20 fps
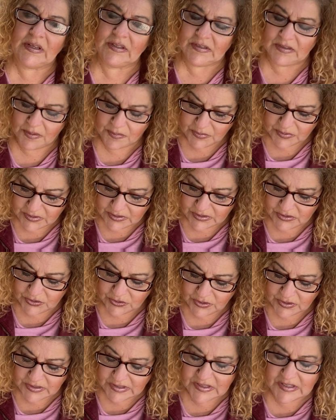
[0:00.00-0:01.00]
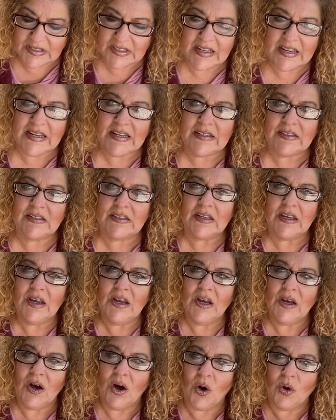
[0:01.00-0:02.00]
Some certain seeds
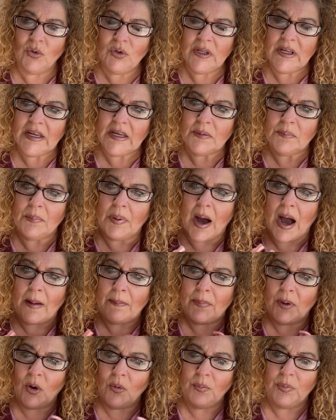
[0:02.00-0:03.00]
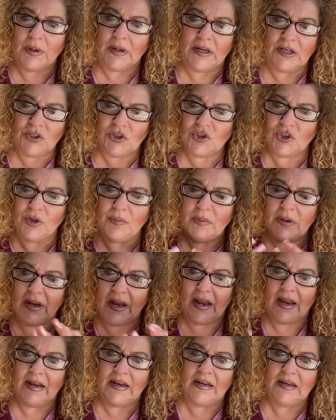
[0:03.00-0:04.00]
only can pop open and
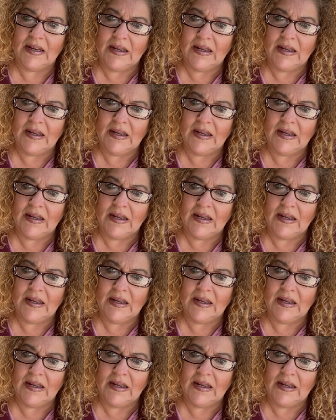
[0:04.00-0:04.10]
germinate